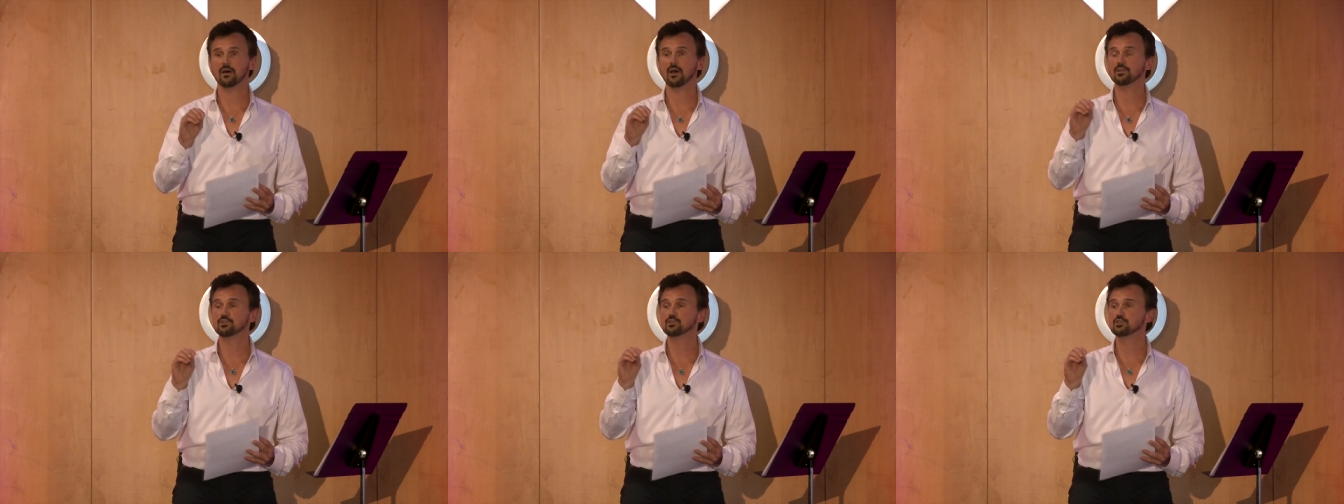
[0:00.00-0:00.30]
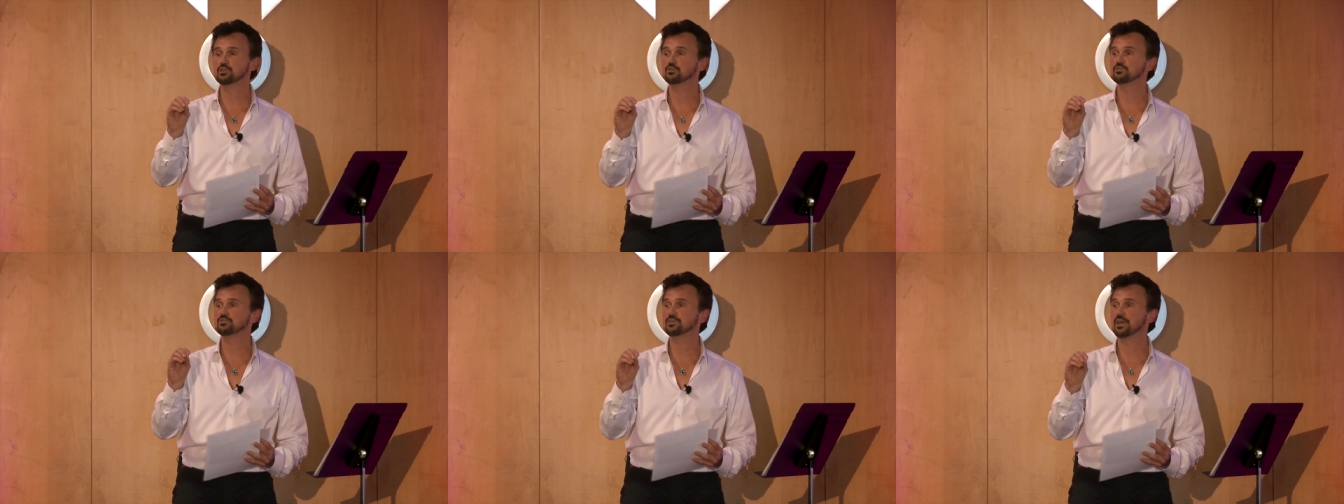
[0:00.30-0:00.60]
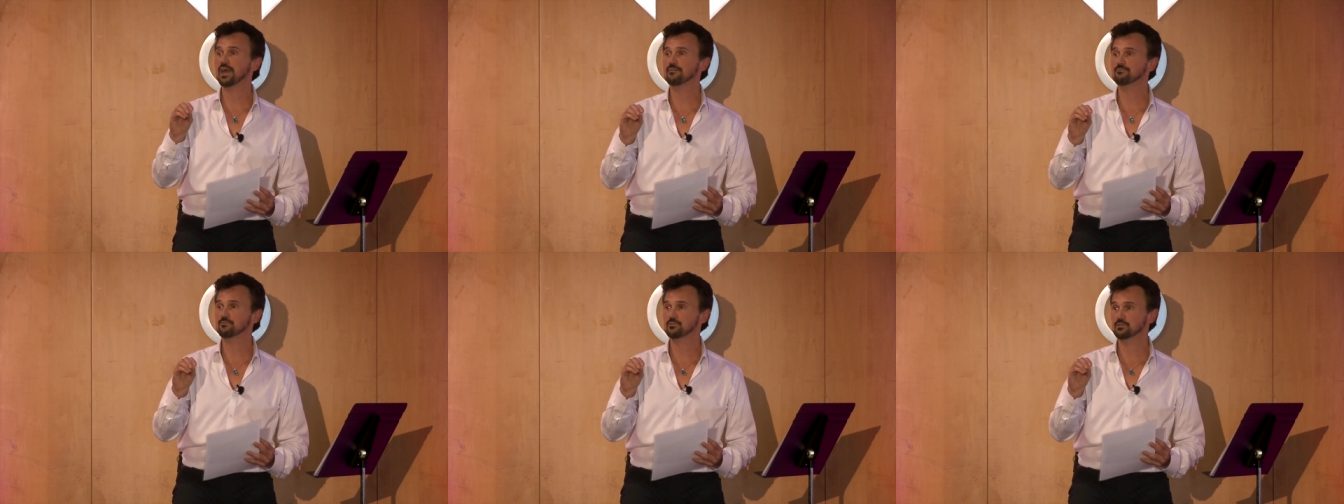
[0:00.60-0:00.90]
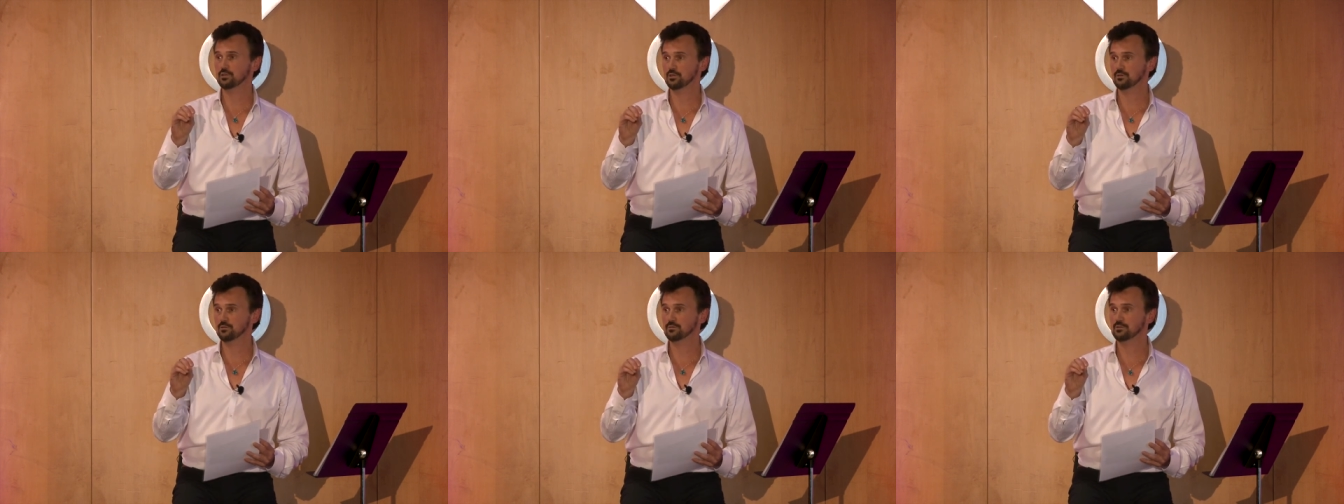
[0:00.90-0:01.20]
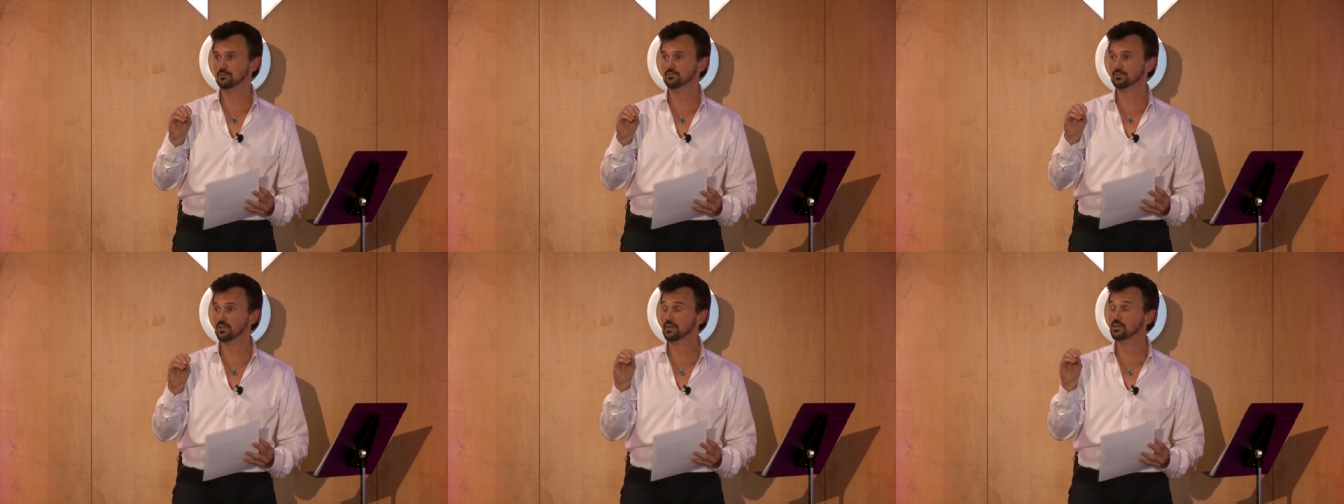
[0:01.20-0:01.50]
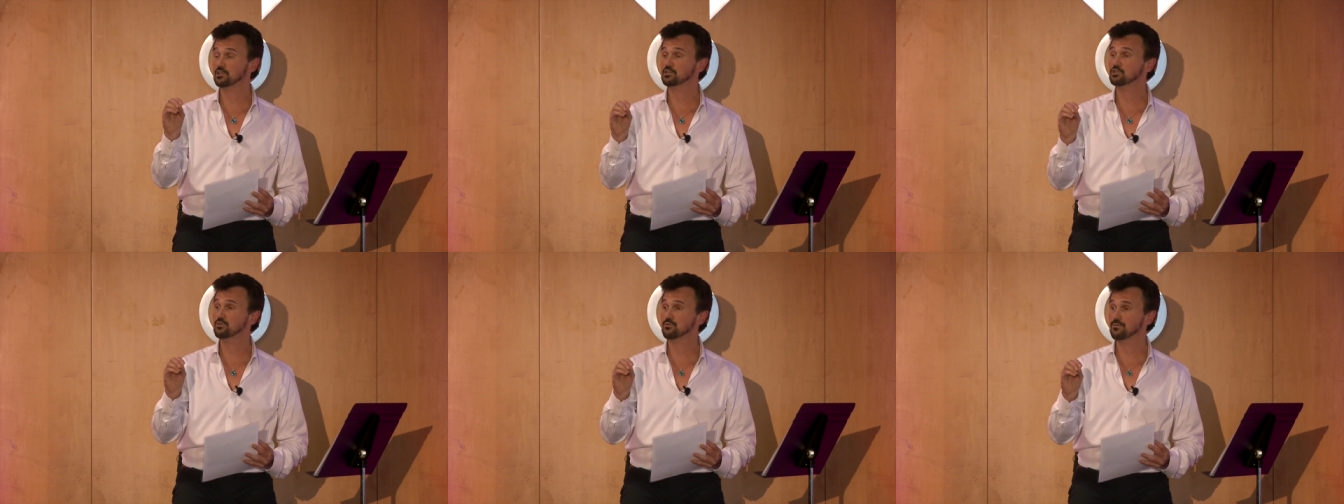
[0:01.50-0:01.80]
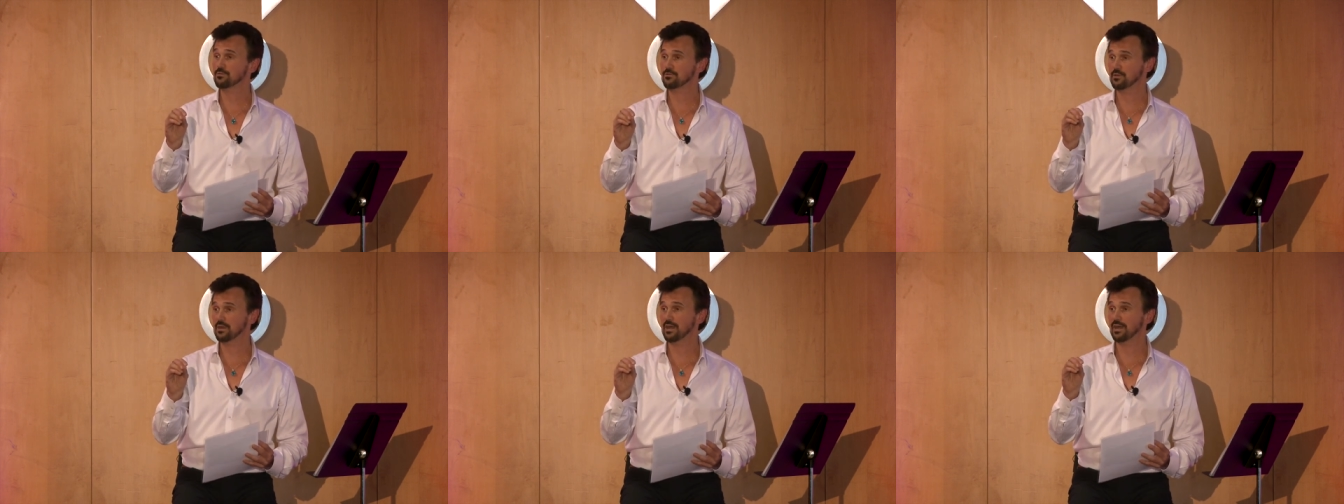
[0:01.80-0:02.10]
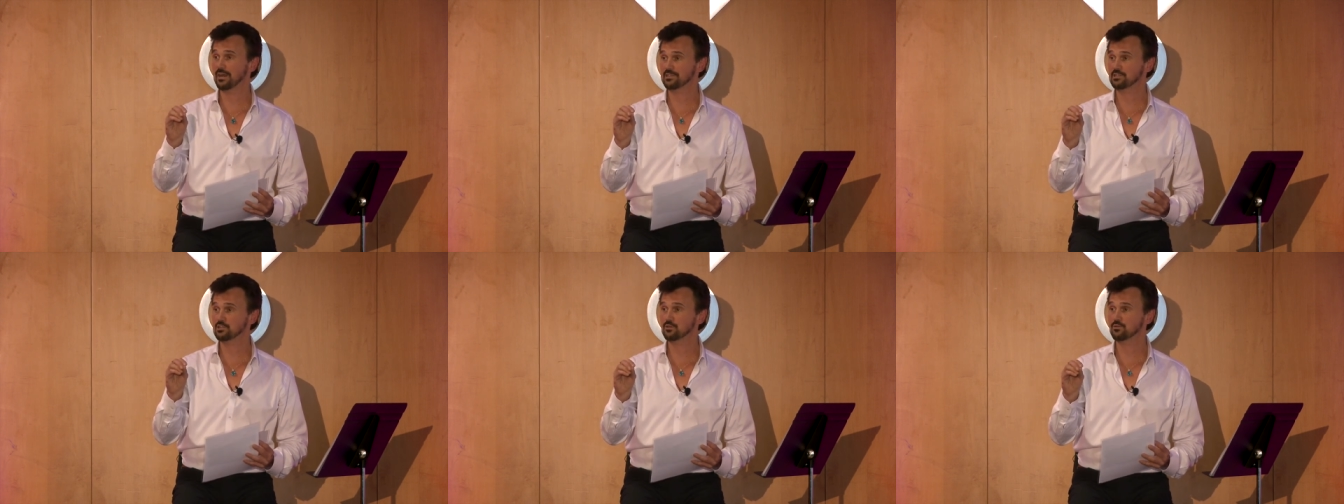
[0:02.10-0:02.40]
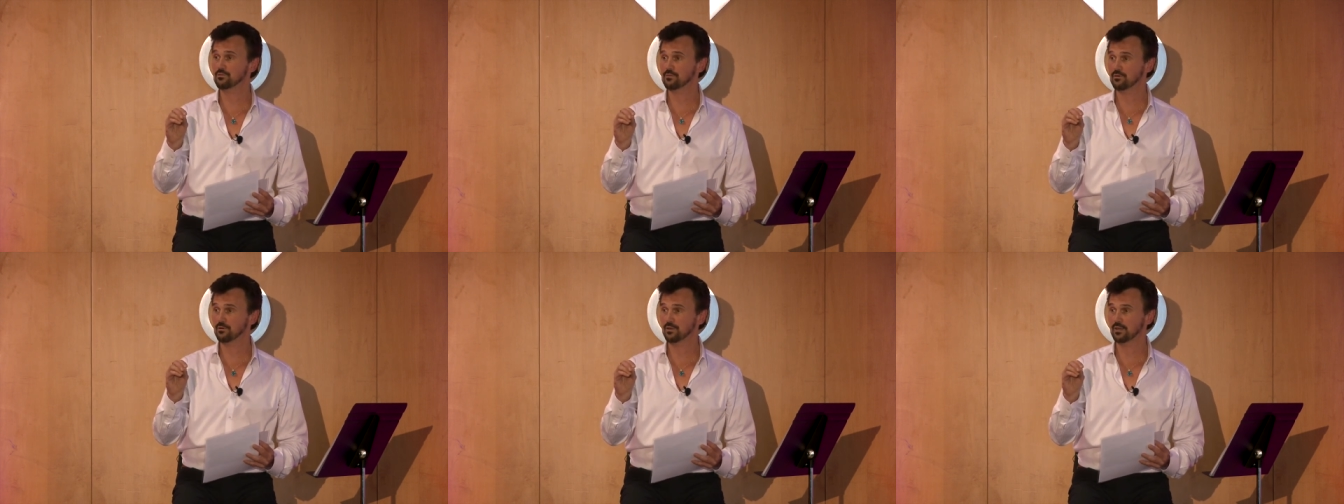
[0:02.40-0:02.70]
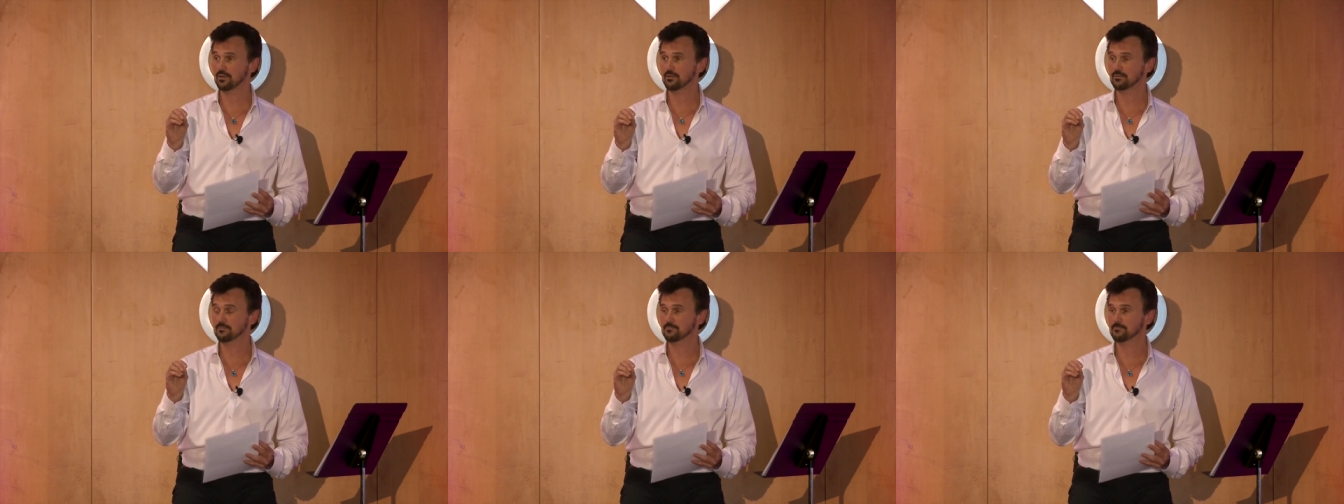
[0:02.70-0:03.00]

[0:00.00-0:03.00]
on Tuesday afternoon. It's like two, at 2.30.